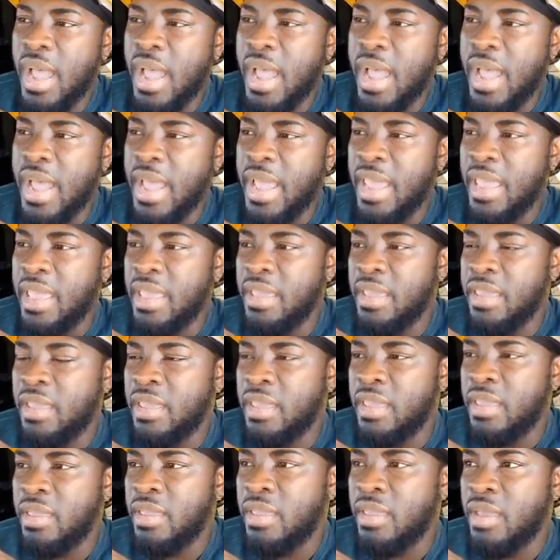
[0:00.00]

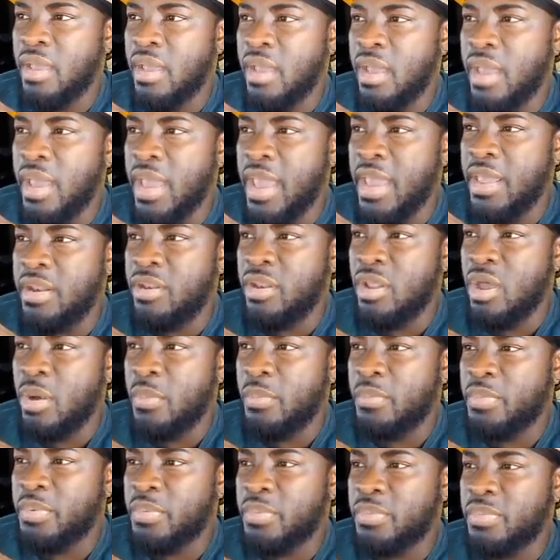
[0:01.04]
I end
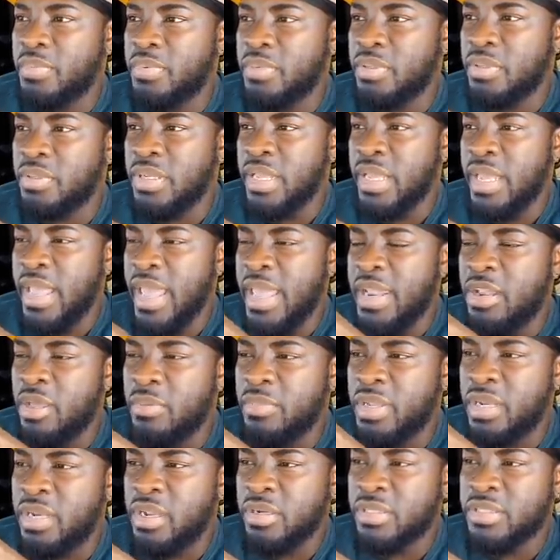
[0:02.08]
up they end
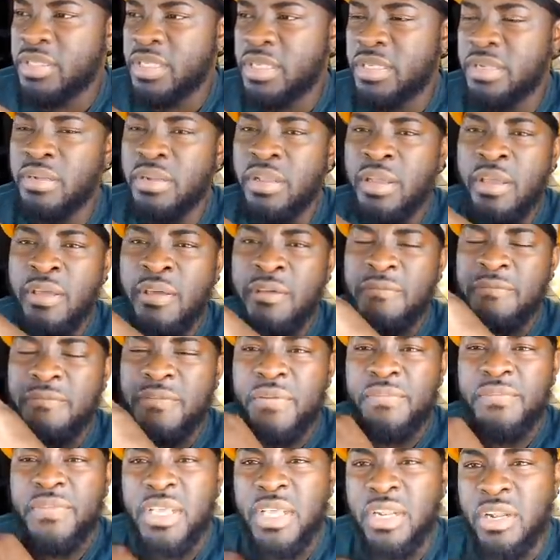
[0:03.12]
up deducting
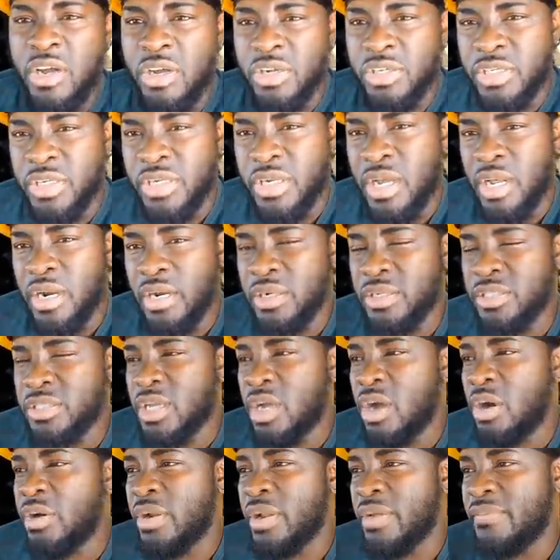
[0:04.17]
$1,500
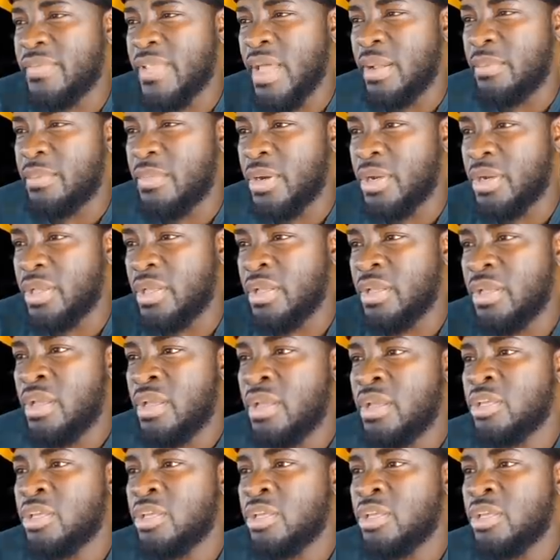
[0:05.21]
out of that money.